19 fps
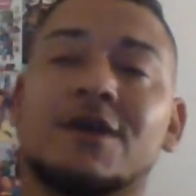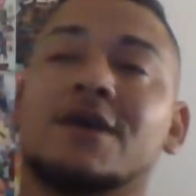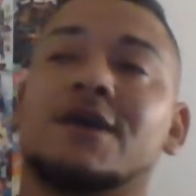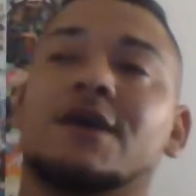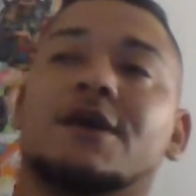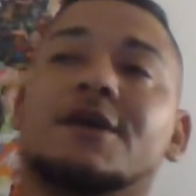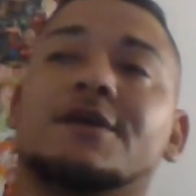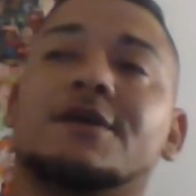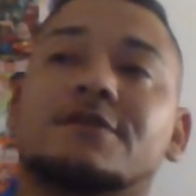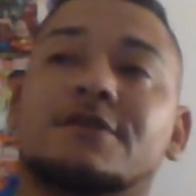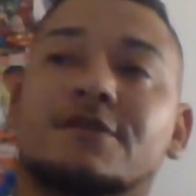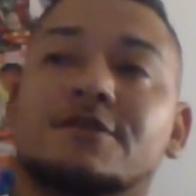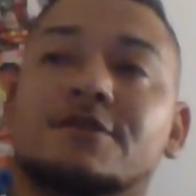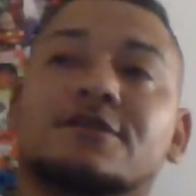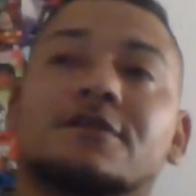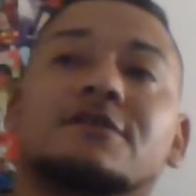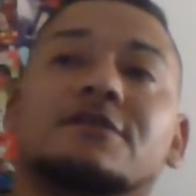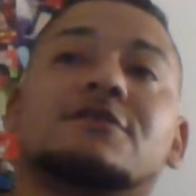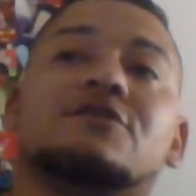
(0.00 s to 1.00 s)
And
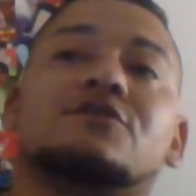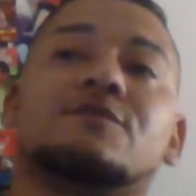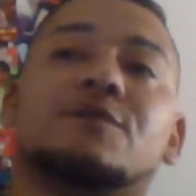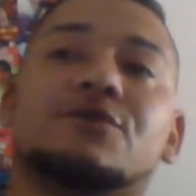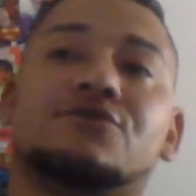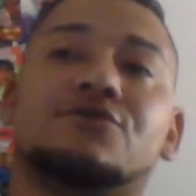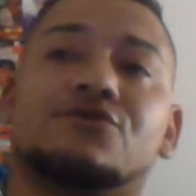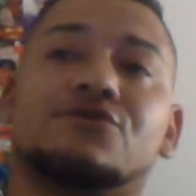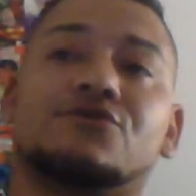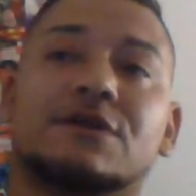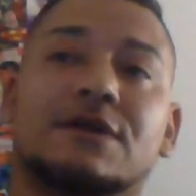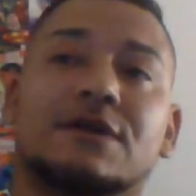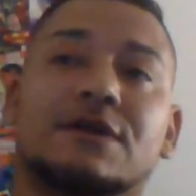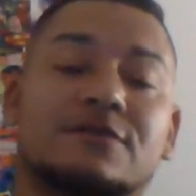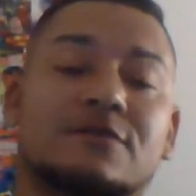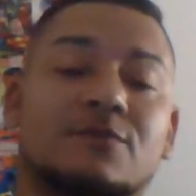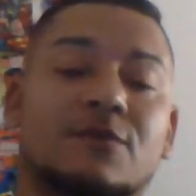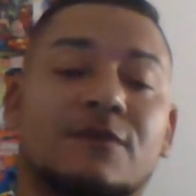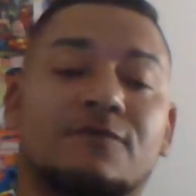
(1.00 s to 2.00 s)
sending a special shout
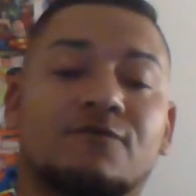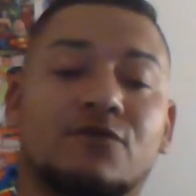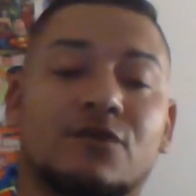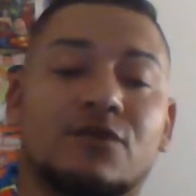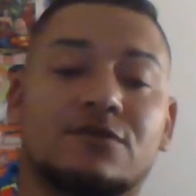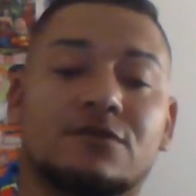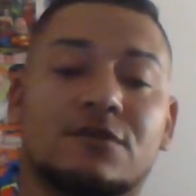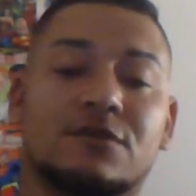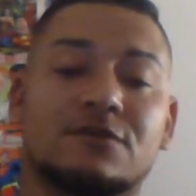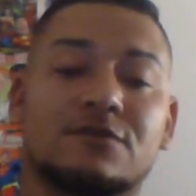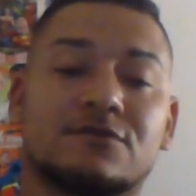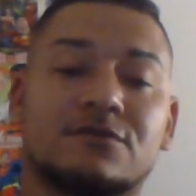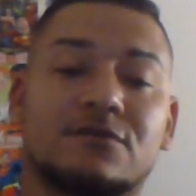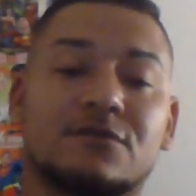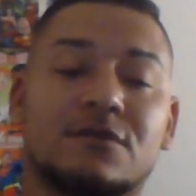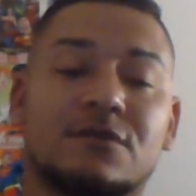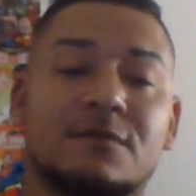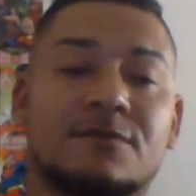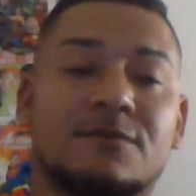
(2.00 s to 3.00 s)
out to my friends on
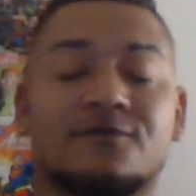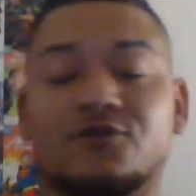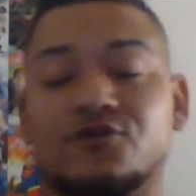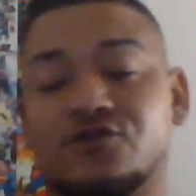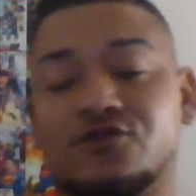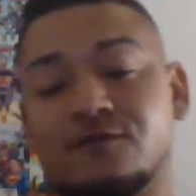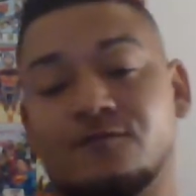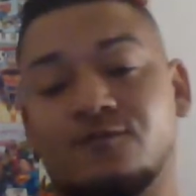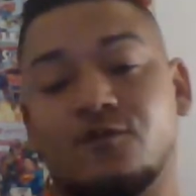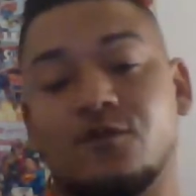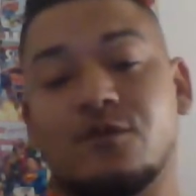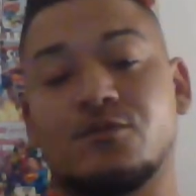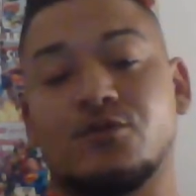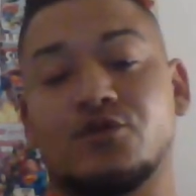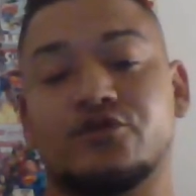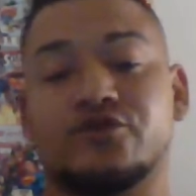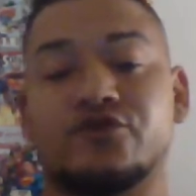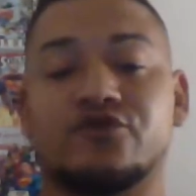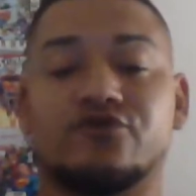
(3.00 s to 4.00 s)
Instagram, the first and
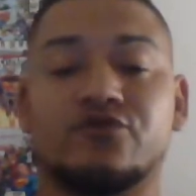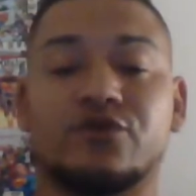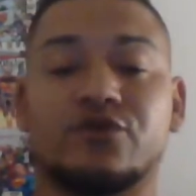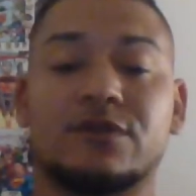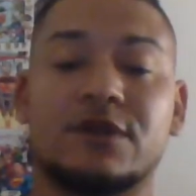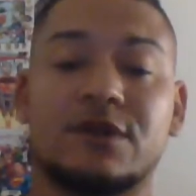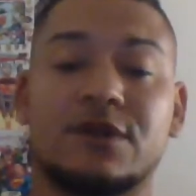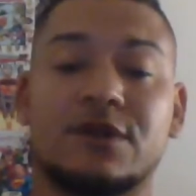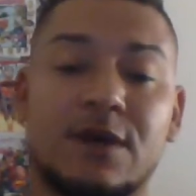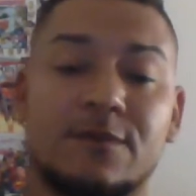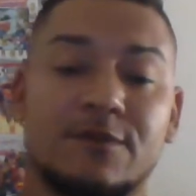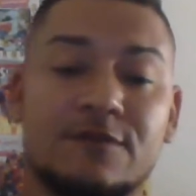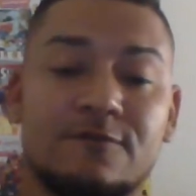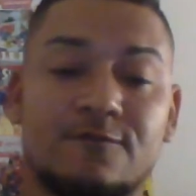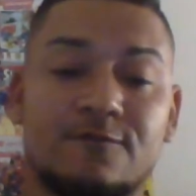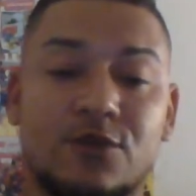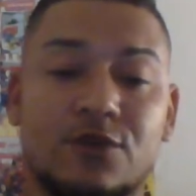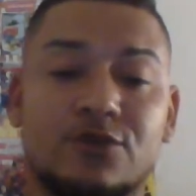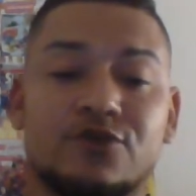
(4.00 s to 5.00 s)
foremost, so Strictly Comedy
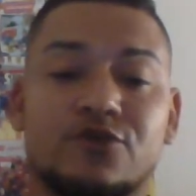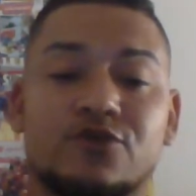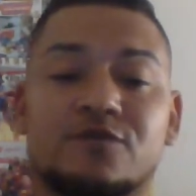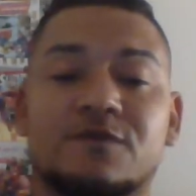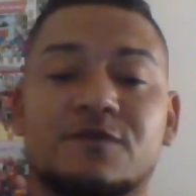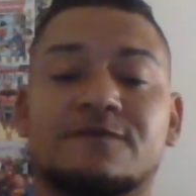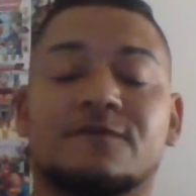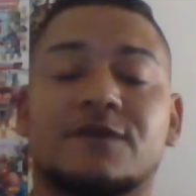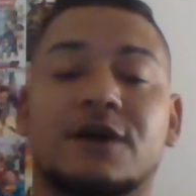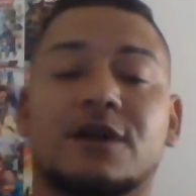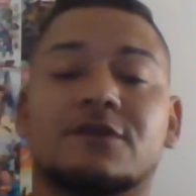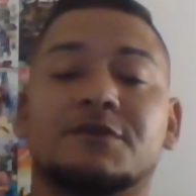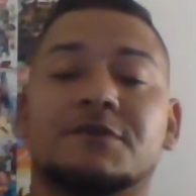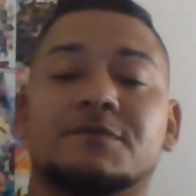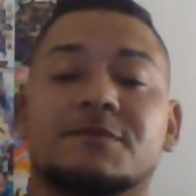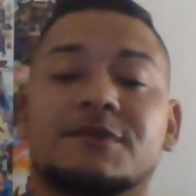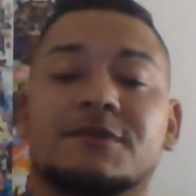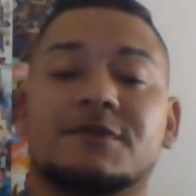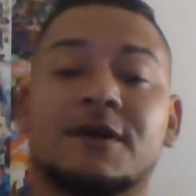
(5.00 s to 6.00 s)
Vault, who's been
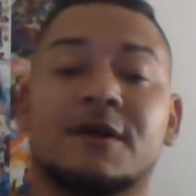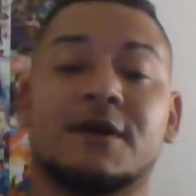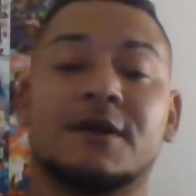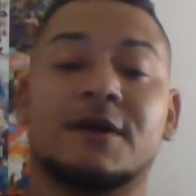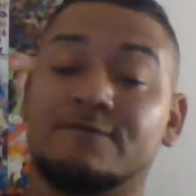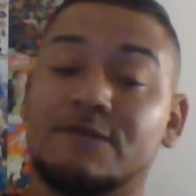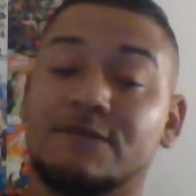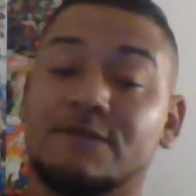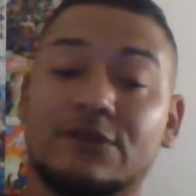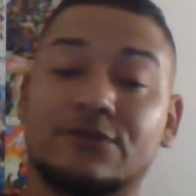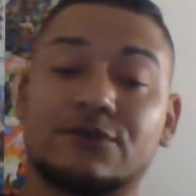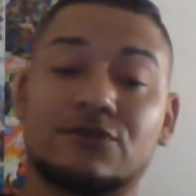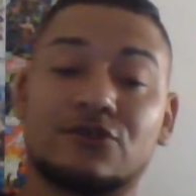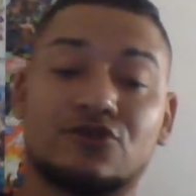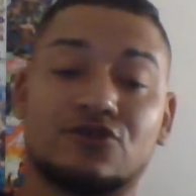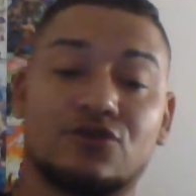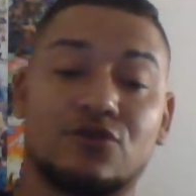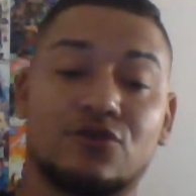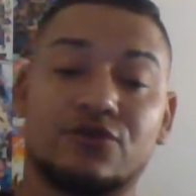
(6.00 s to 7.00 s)
following
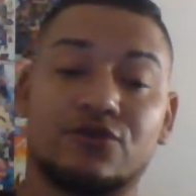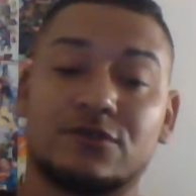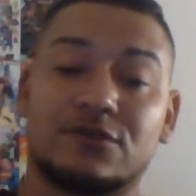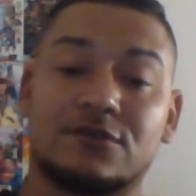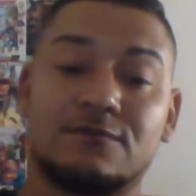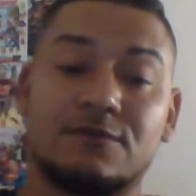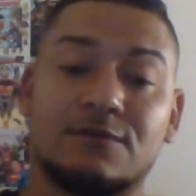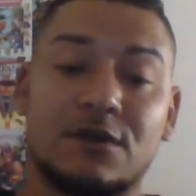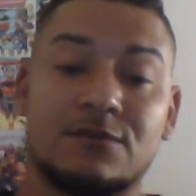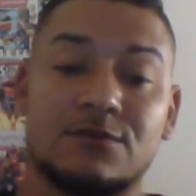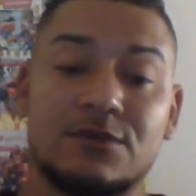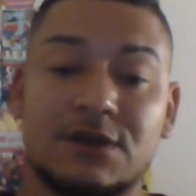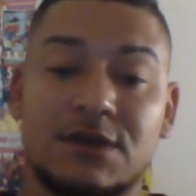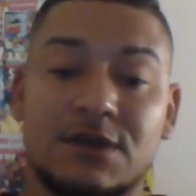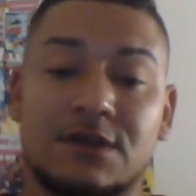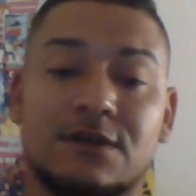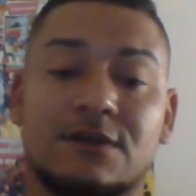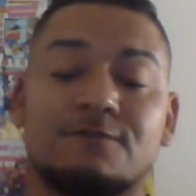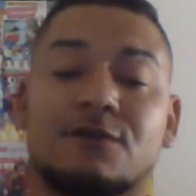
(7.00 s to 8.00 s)
this show since the very
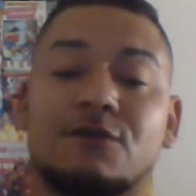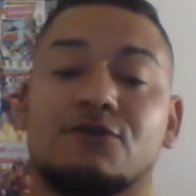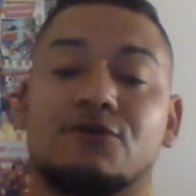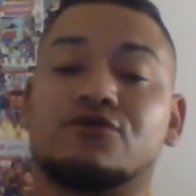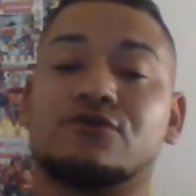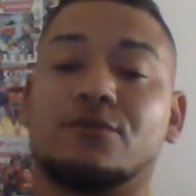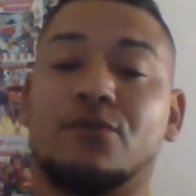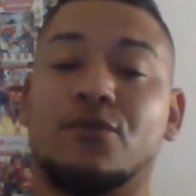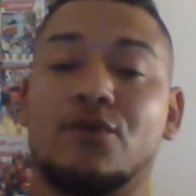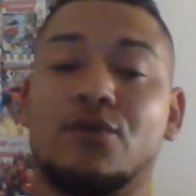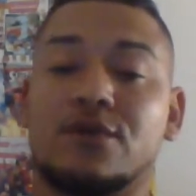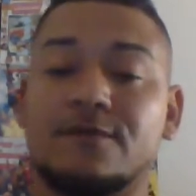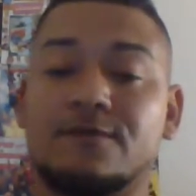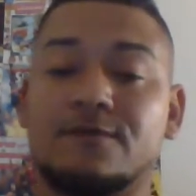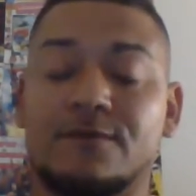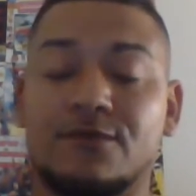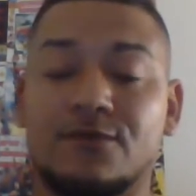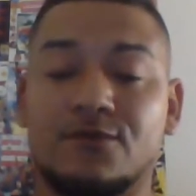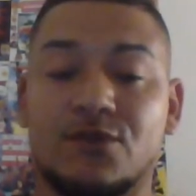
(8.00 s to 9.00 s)
beginning, very
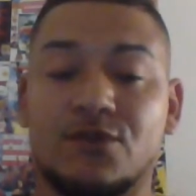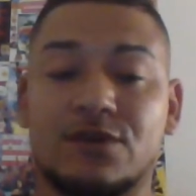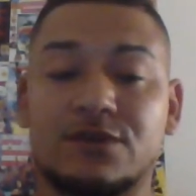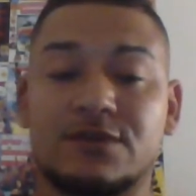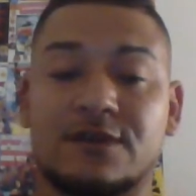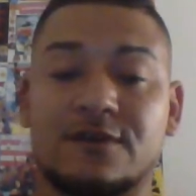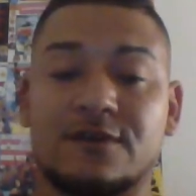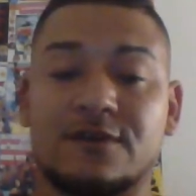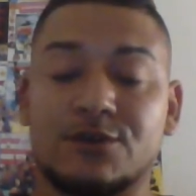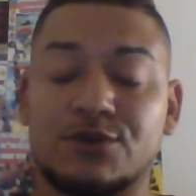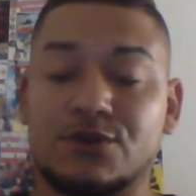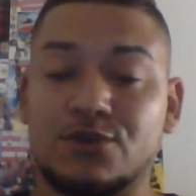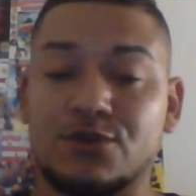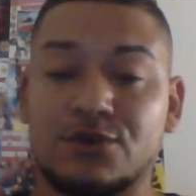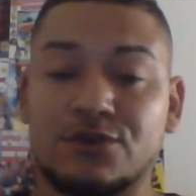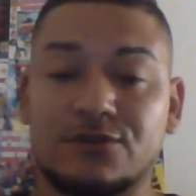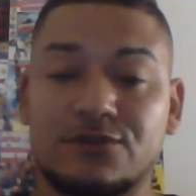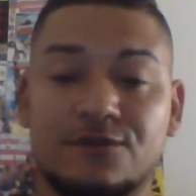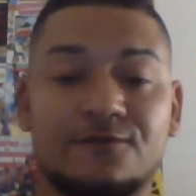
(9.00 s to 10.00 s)
supportive of the work that I've been
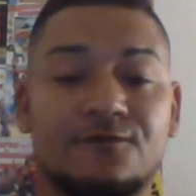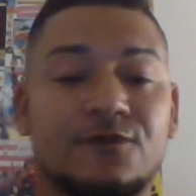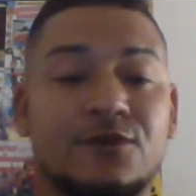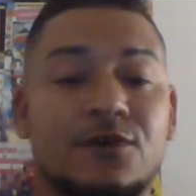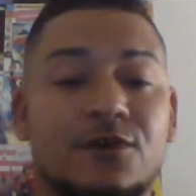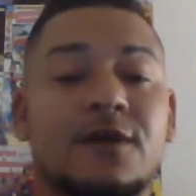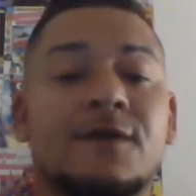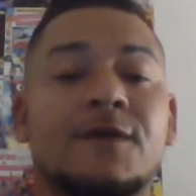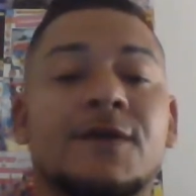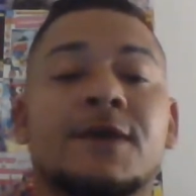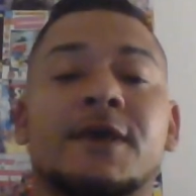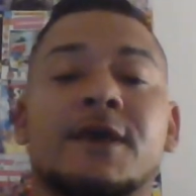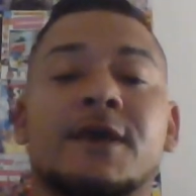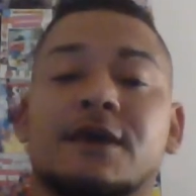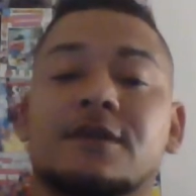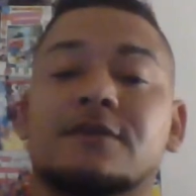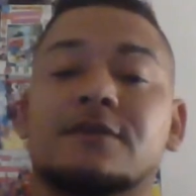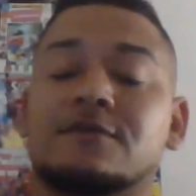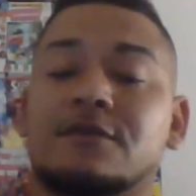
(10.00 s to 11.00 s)
doing so far.
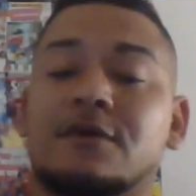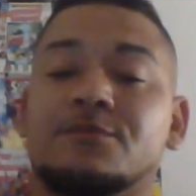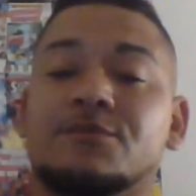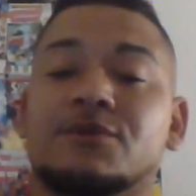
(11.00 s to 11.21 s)
And he's a young